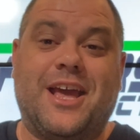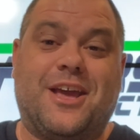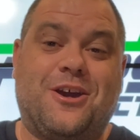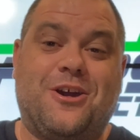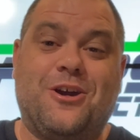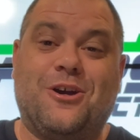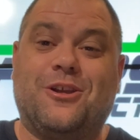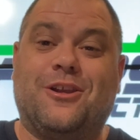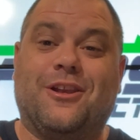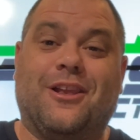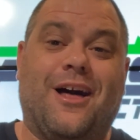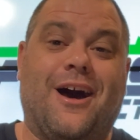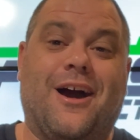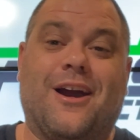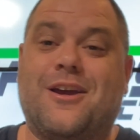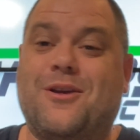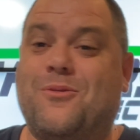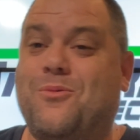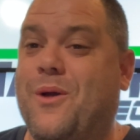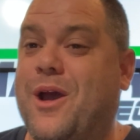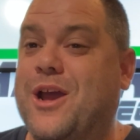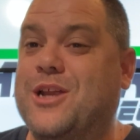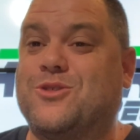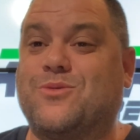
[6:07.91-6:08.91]
Good luck.
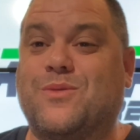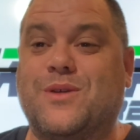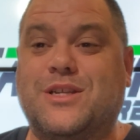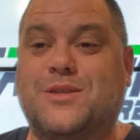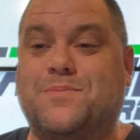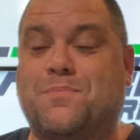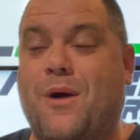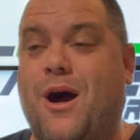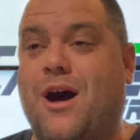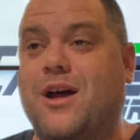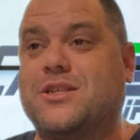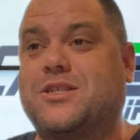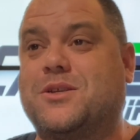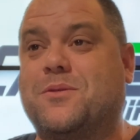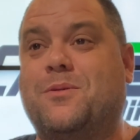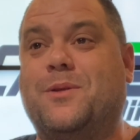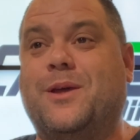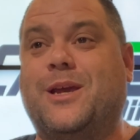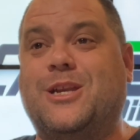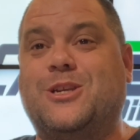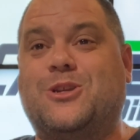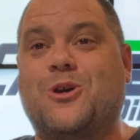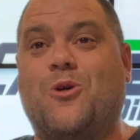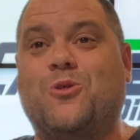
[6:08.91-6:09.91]
Wager
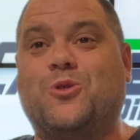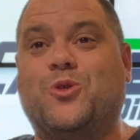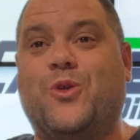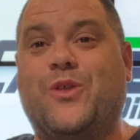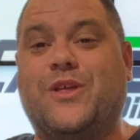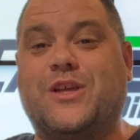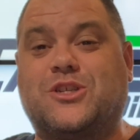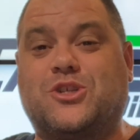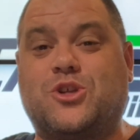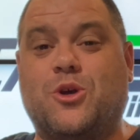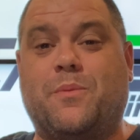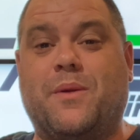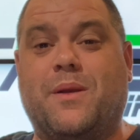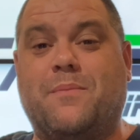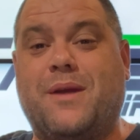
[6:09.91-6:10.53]
responsibly. Don't do anything stupid.